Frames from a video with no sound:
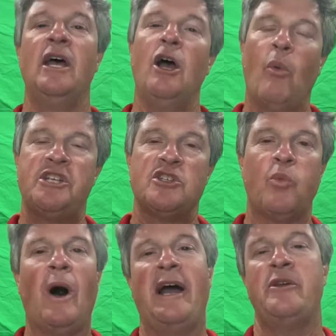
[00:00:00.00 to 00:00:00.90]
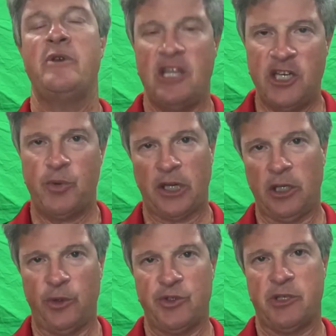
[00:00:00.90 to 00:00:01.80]
which is why you need to
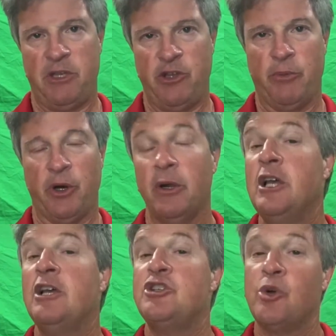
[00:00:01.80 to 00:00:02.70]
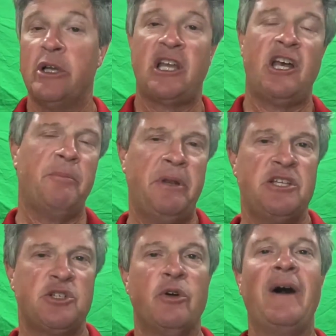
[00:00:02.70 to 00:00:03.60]
include some humor. Join the
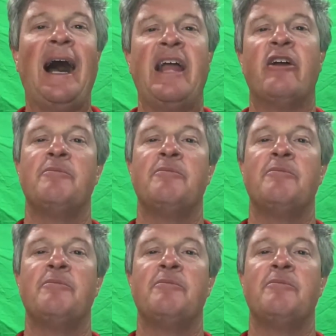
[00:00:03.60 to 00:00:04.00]
companies who have hired